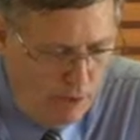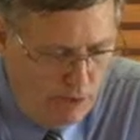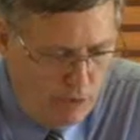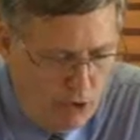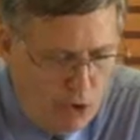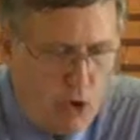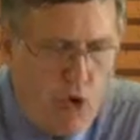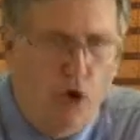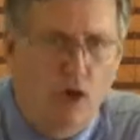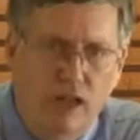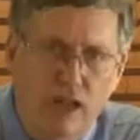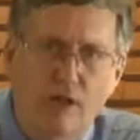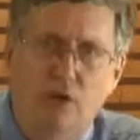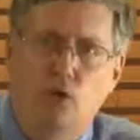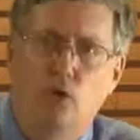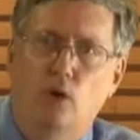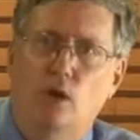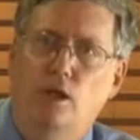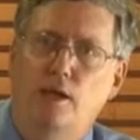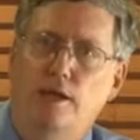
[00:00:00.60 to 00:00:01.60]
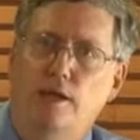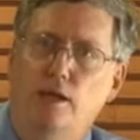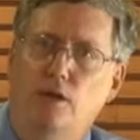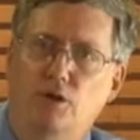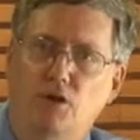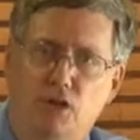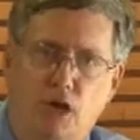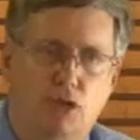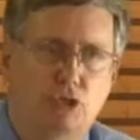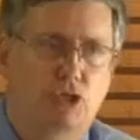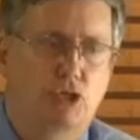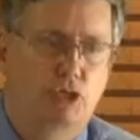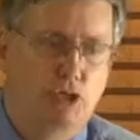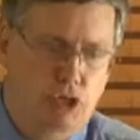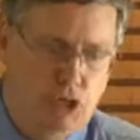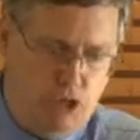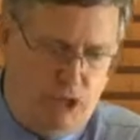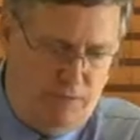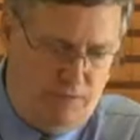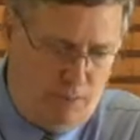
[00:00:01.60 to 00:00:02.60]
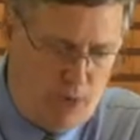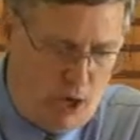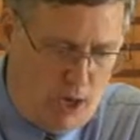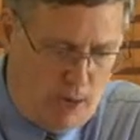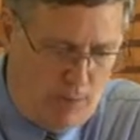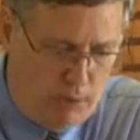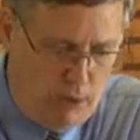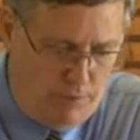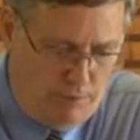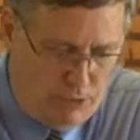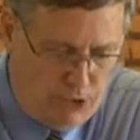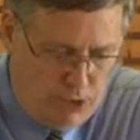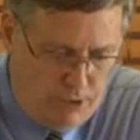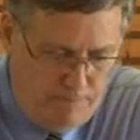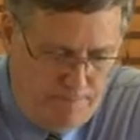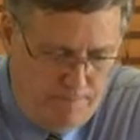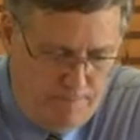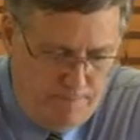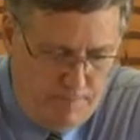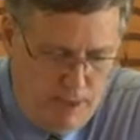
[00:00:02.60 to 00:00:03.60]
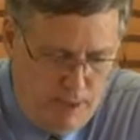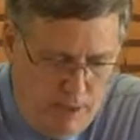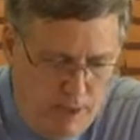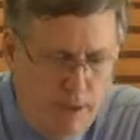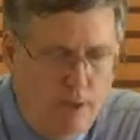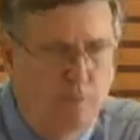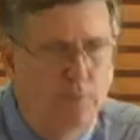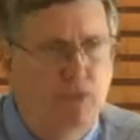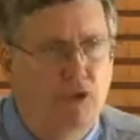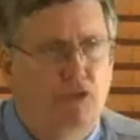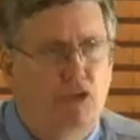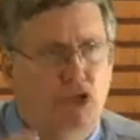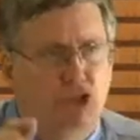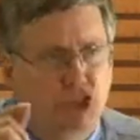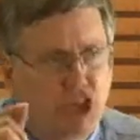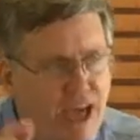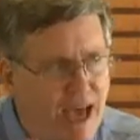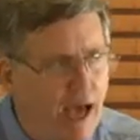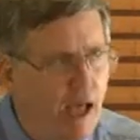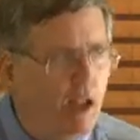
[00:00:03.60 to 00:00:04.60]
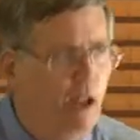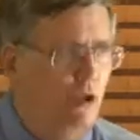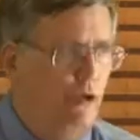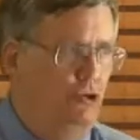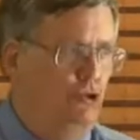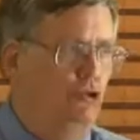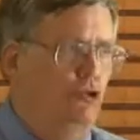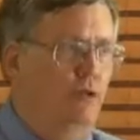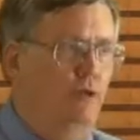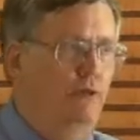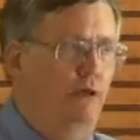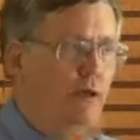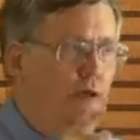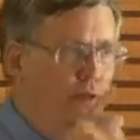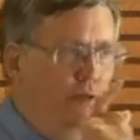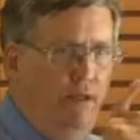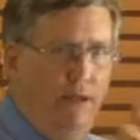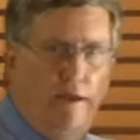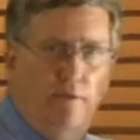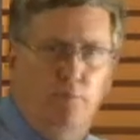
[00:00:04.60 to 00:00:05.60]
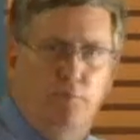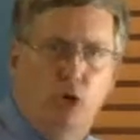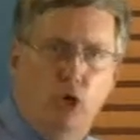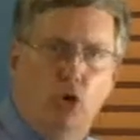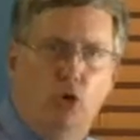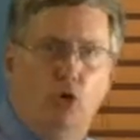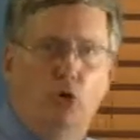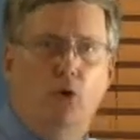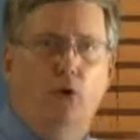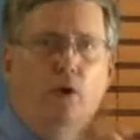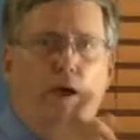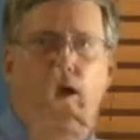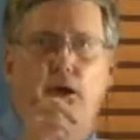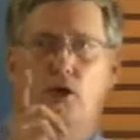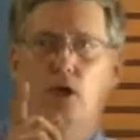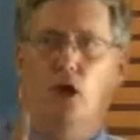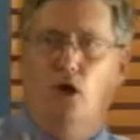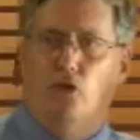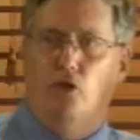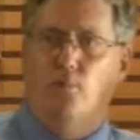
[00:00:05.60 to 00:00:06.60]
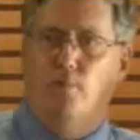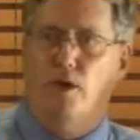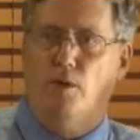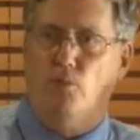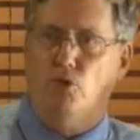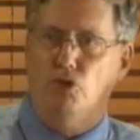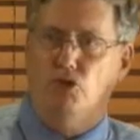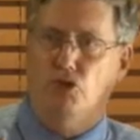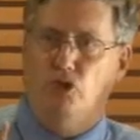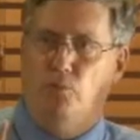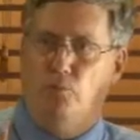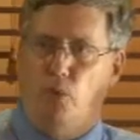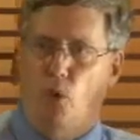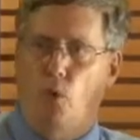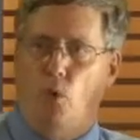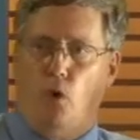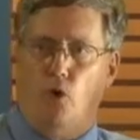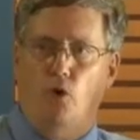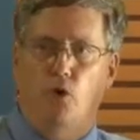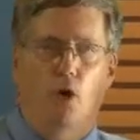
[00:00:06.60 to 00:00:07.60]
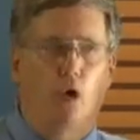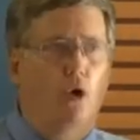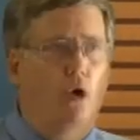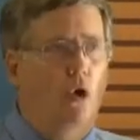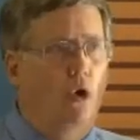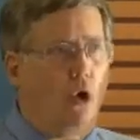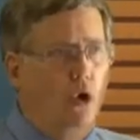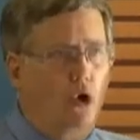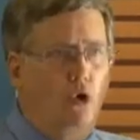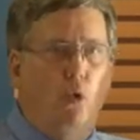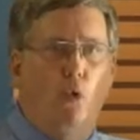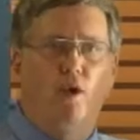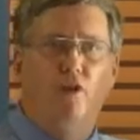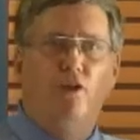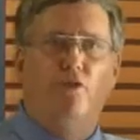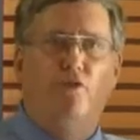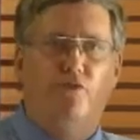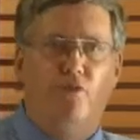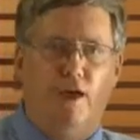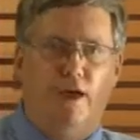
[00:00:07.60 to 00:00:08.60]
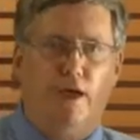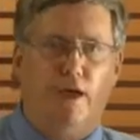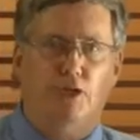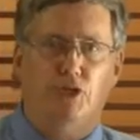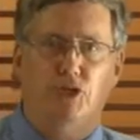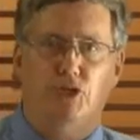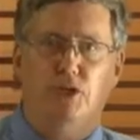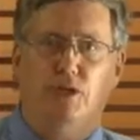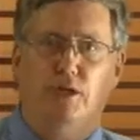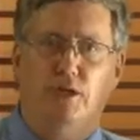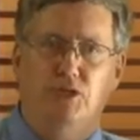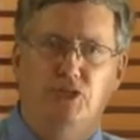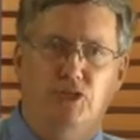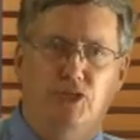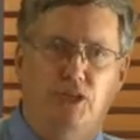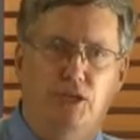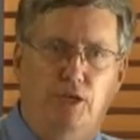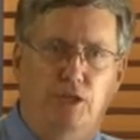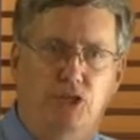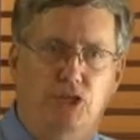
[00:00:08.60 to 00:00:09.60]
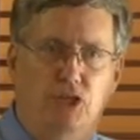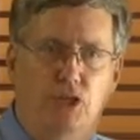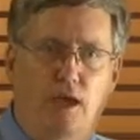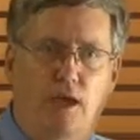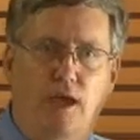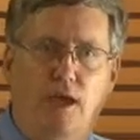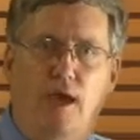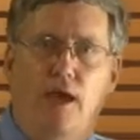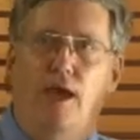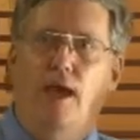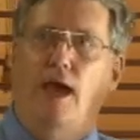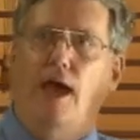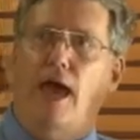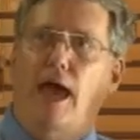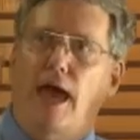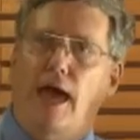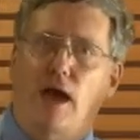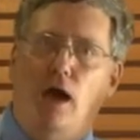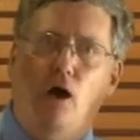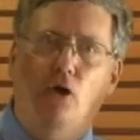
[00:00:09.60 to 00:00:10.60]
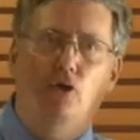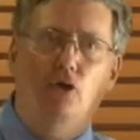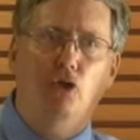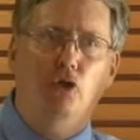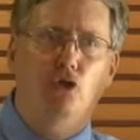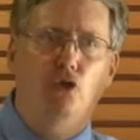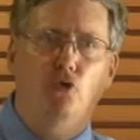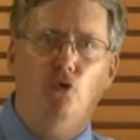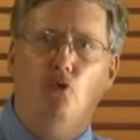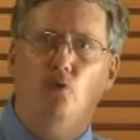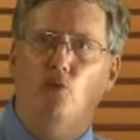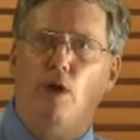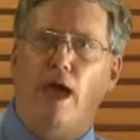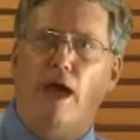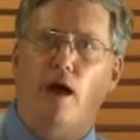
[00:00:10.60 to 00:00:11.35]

There are literally dozens of problems. But the challenge that Bill and other members of the board are going to face is this. How do you